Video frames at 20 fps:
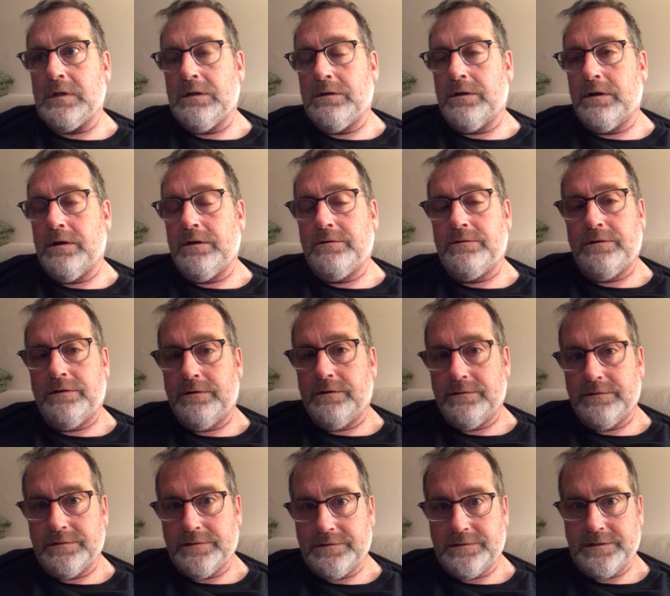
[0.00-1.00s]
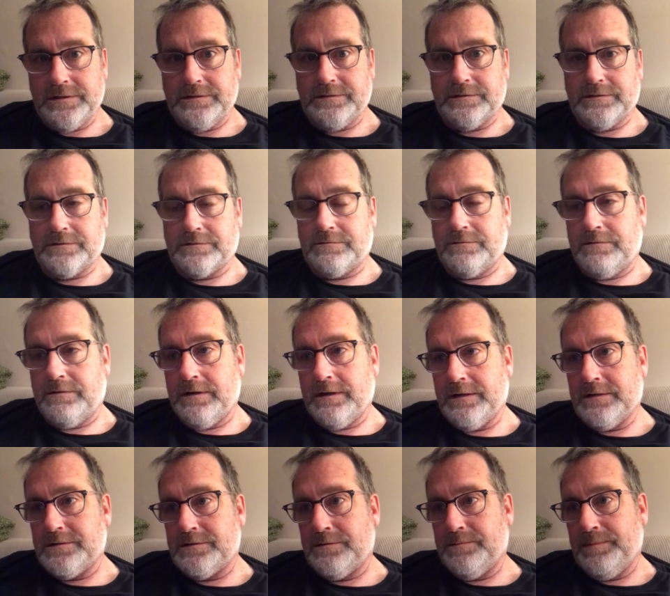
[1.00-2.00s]
we're going to turn to Jesus
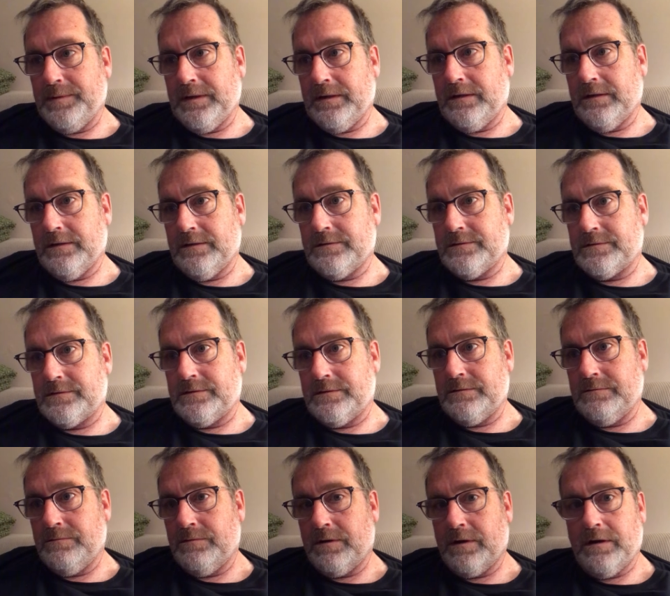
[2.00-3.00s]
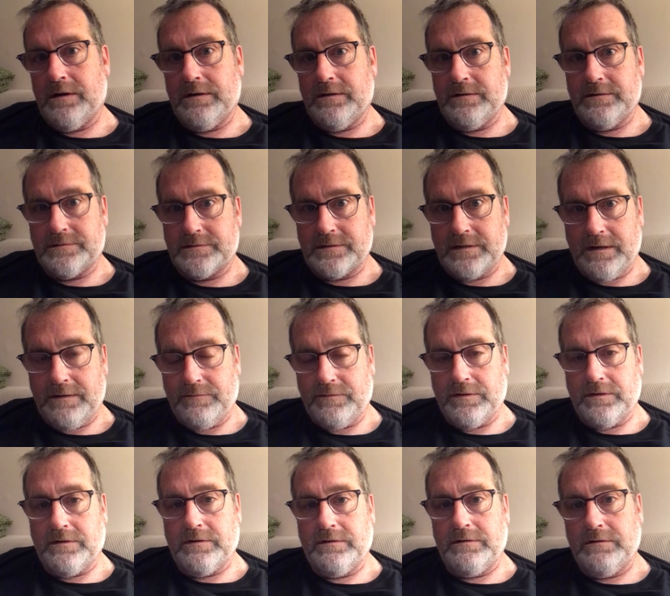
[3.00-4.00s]
Christ, because we're going to
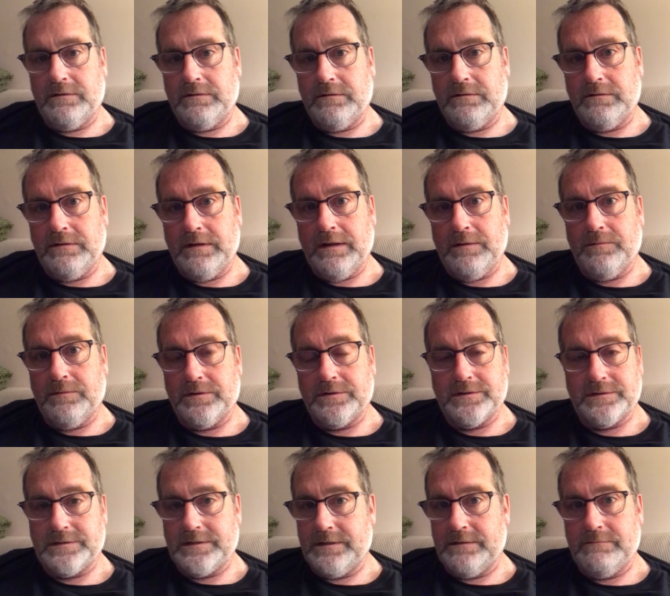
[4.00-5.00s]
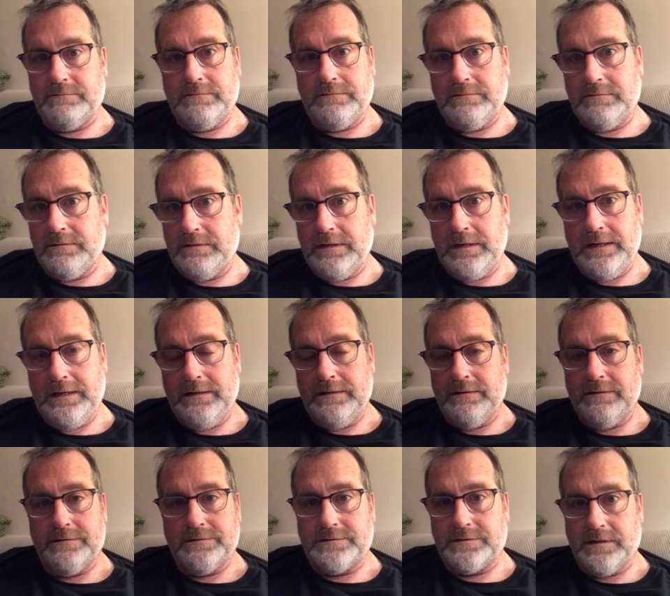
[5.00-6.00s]
discover that we're just
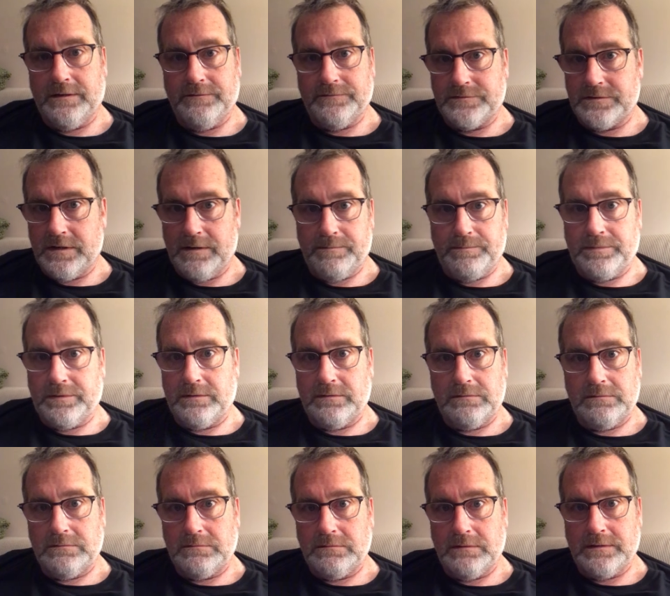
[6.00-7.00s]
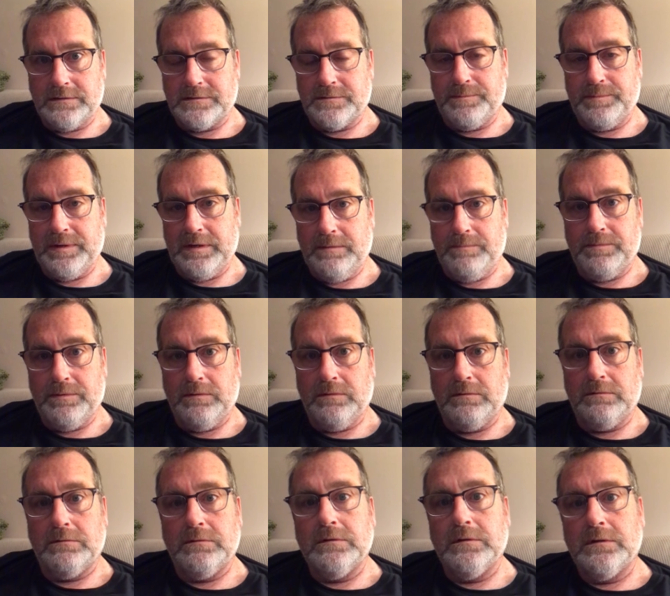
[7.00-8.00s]
eating ourselves up as a
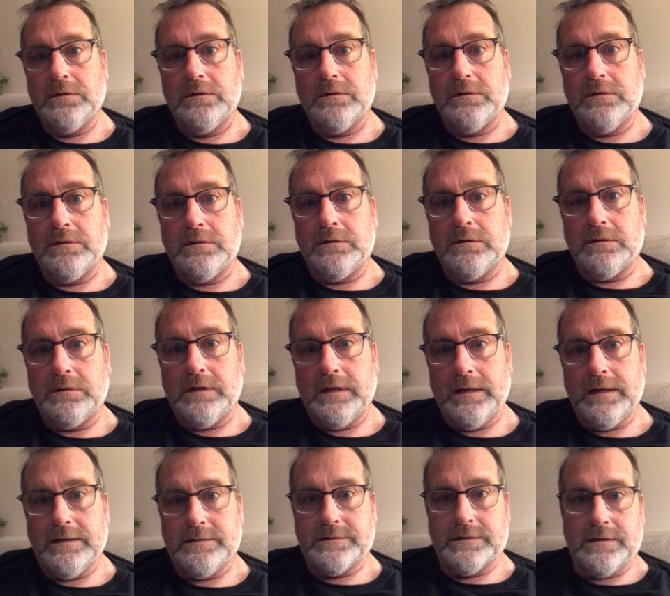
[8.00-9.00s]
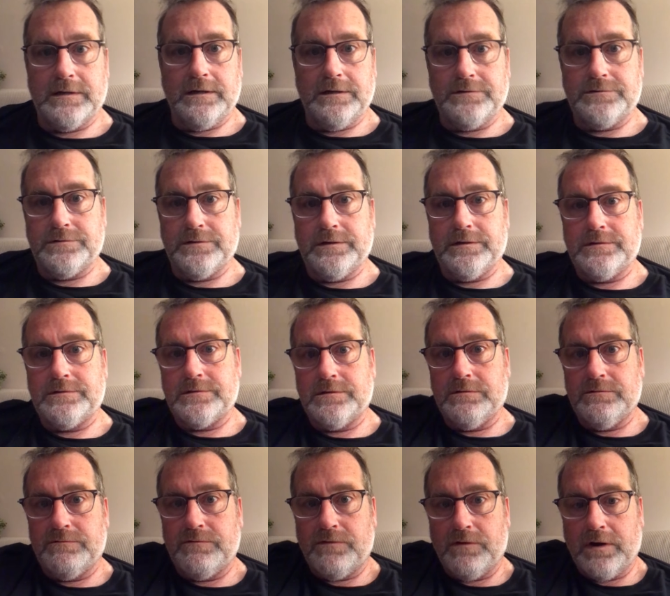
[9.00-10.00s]
people and as a country.
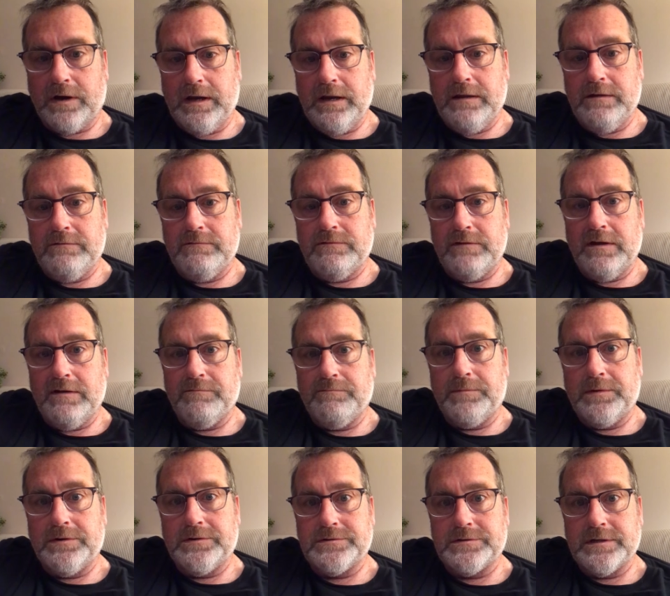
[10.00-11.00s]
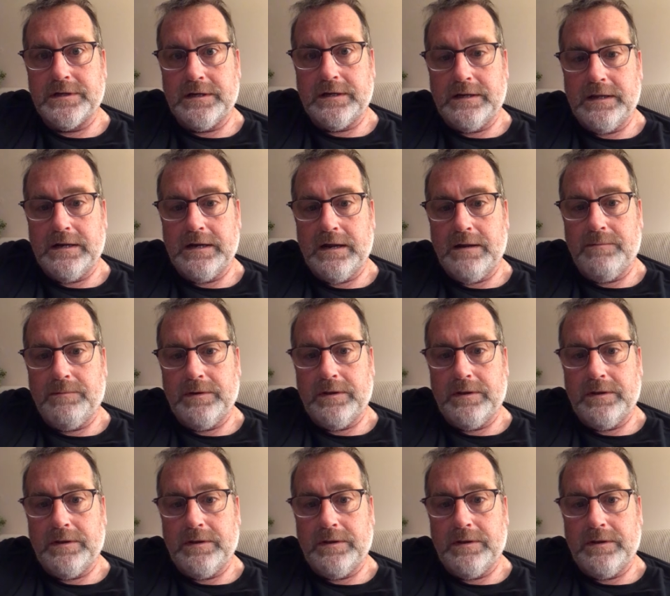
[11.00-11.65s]
So forgive, have mercy, get on